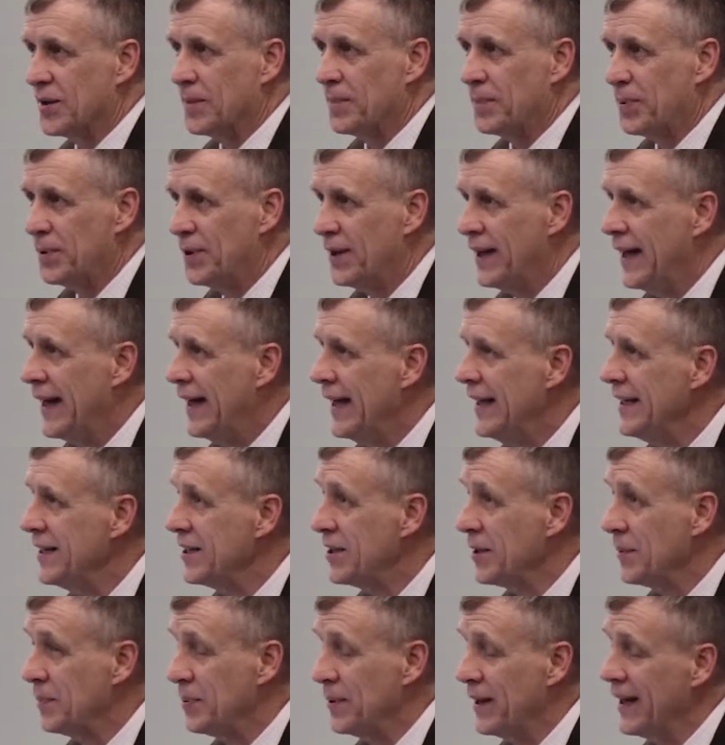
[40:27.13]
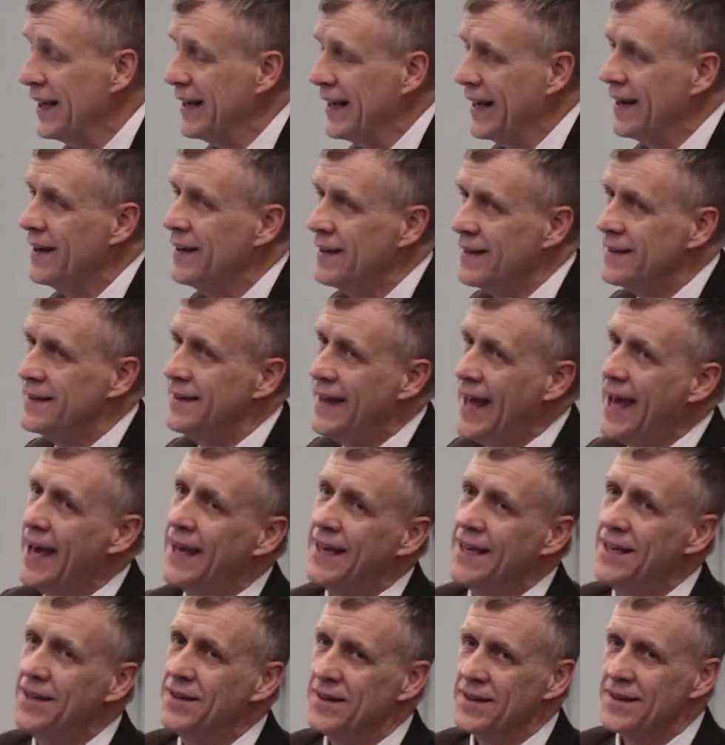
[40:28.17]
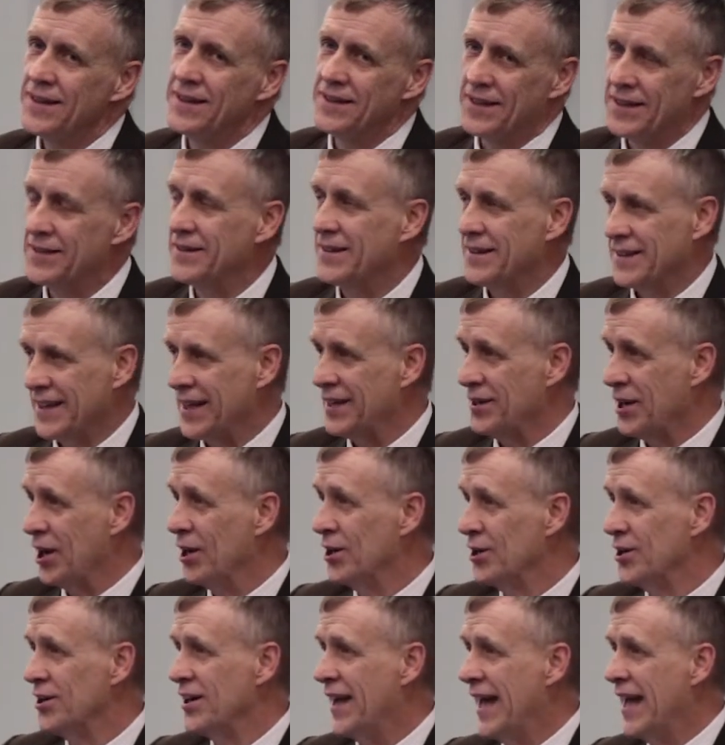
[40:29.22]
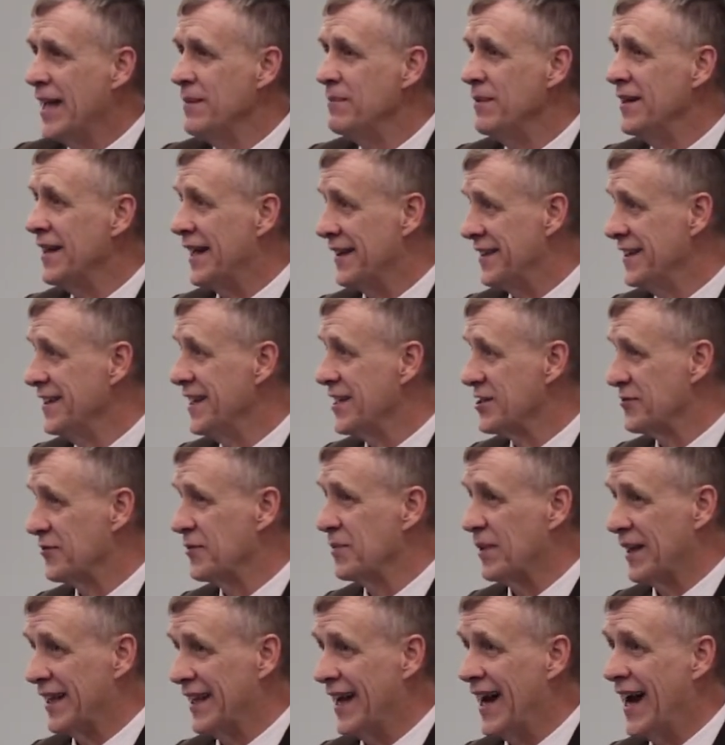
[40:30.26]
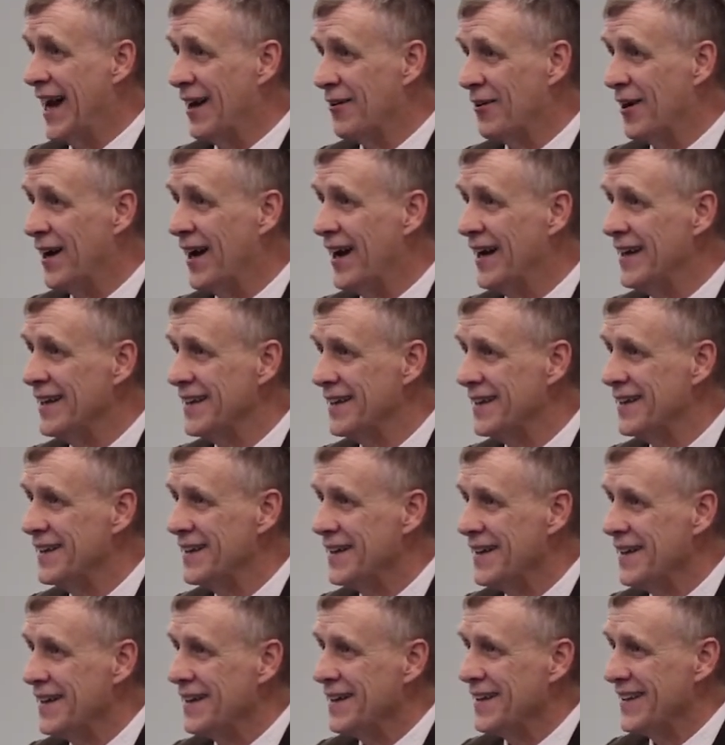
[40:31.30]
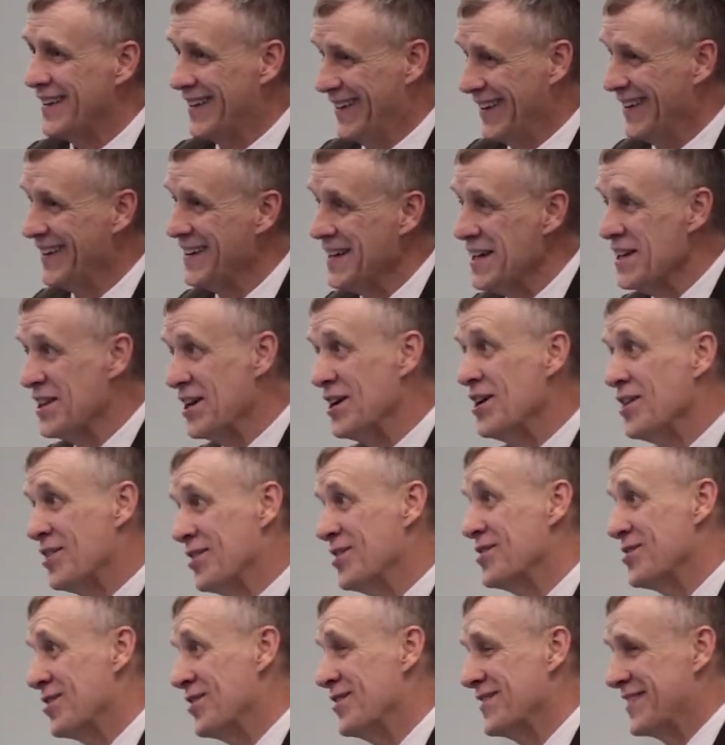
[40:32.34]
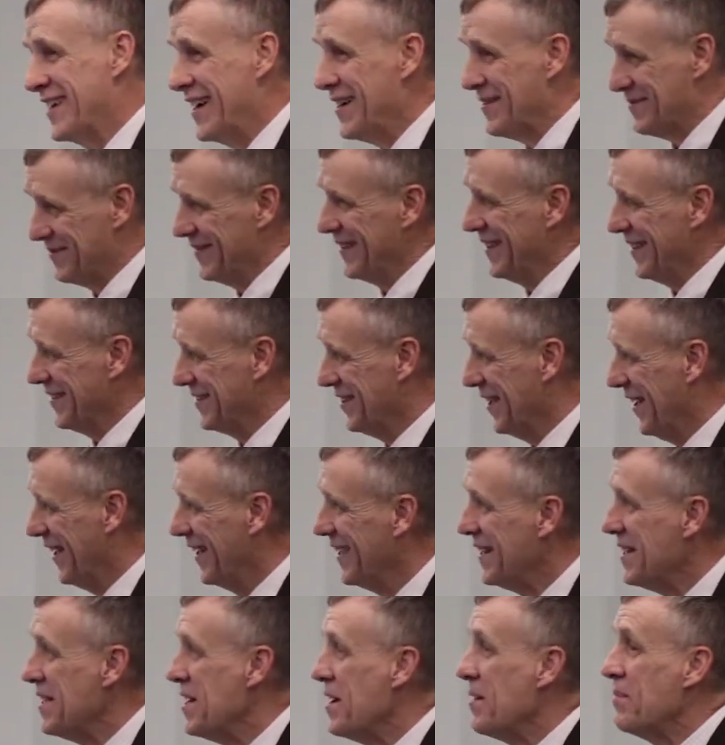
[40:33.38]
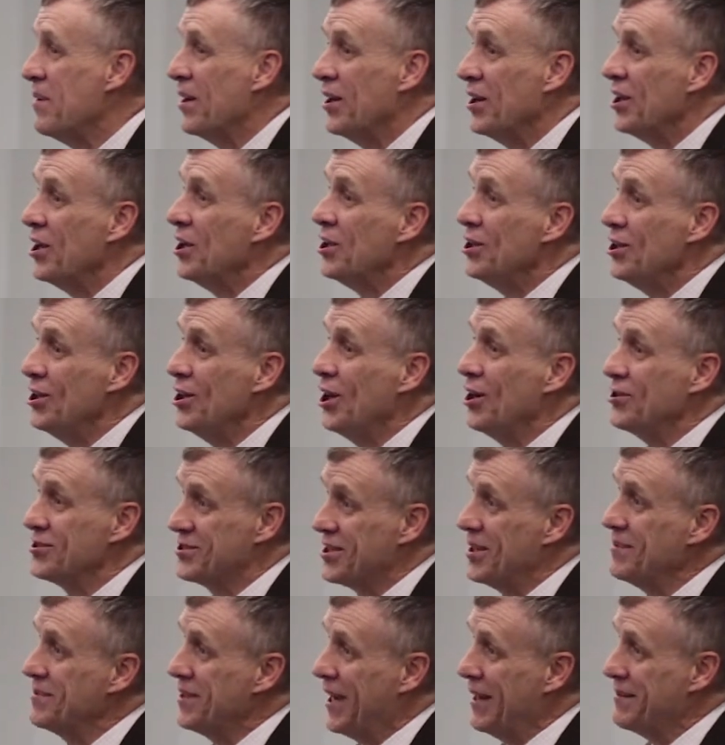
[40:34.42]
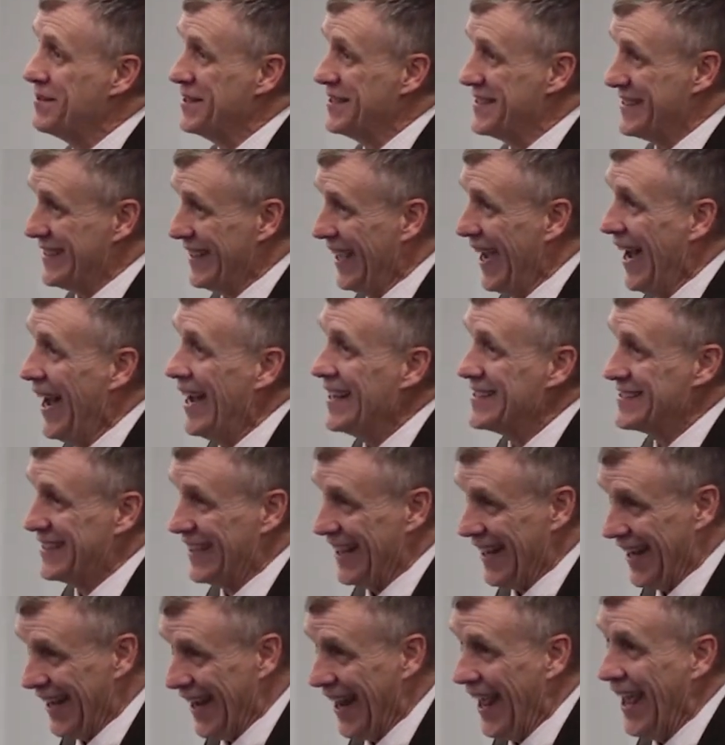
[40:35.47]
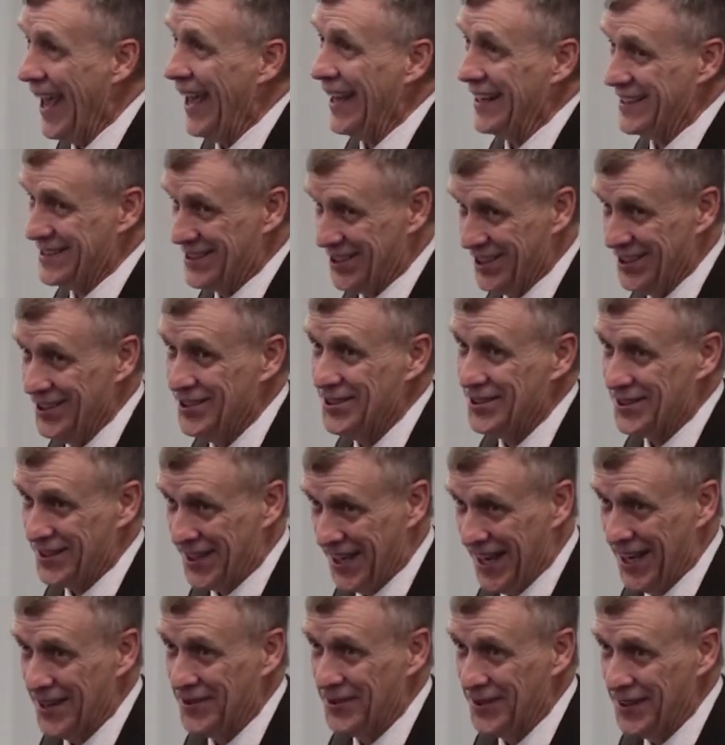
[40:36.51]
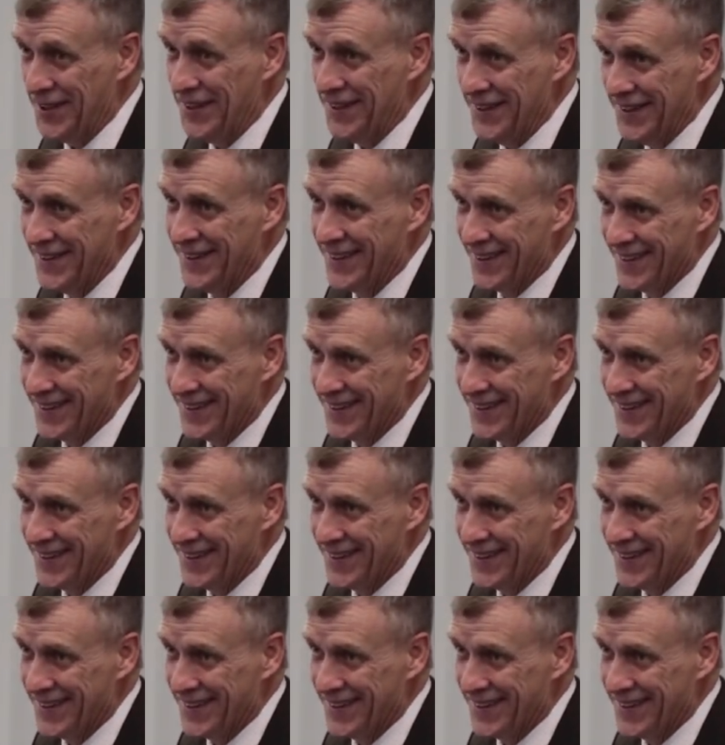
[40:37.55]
complain and complain. Now, nagging, I heard amen, I think that was from a guy, right? But, sometimes us guys can nag too, can't we?